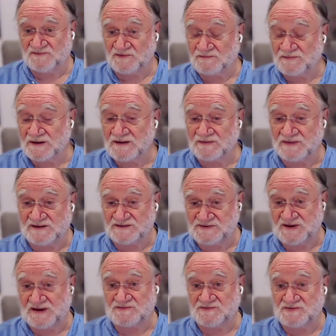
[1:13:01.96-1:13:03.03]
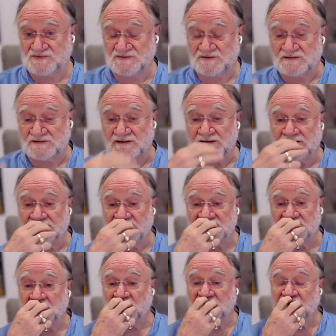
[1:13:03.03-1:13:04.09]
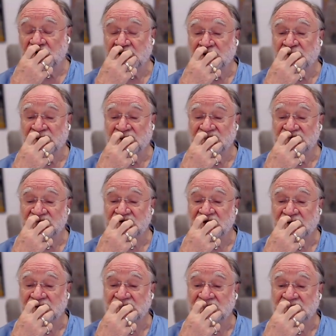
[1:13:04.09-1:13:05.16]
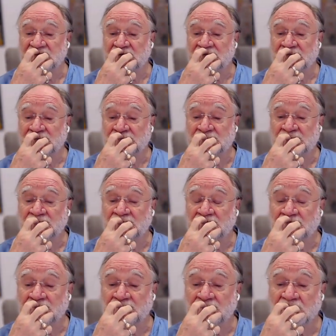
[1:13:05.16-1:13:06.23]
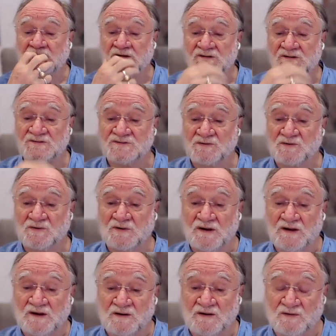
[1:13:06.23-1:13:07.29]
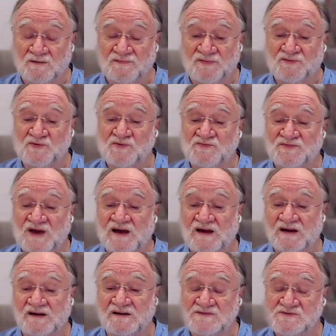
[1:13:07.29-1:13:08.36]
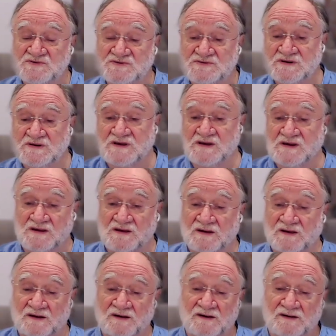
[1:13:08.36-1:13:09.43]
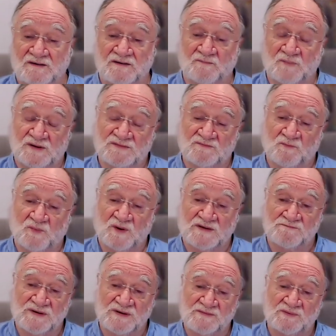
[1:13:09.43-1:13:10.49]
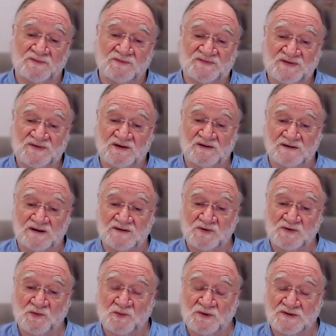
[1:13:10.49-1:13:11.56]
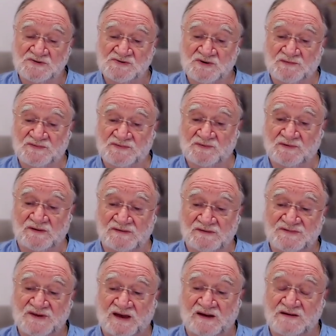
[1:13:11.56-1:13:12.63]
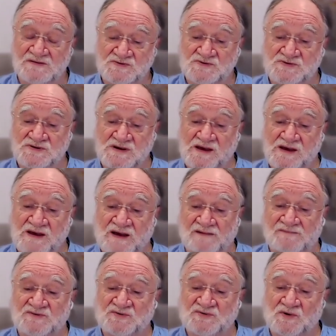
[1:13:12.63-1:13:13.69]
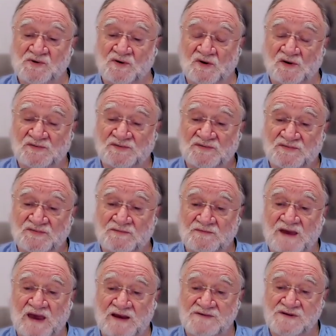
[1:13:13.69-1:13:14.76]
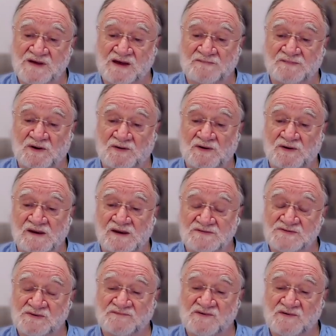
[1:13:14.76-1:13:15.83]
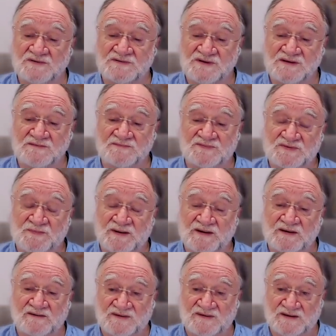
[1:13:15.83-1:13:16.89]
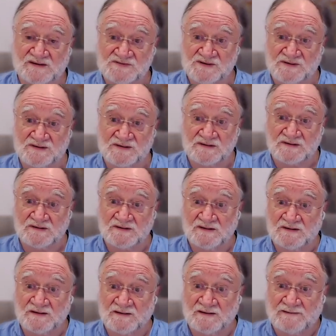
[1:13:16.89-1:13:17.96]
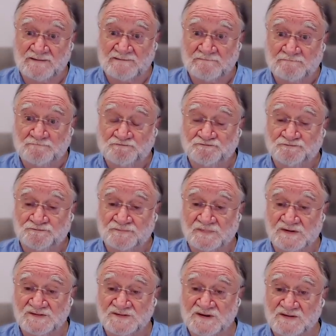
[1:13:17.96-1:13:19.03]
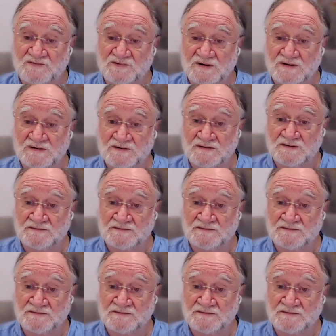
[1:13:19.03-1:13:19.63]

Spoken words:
For me, that's tantra. It's not really about sex. So through touch, when people start in your workshops in touch, I'm sure a lot of them end up going into a very deep space, actually. Is that right?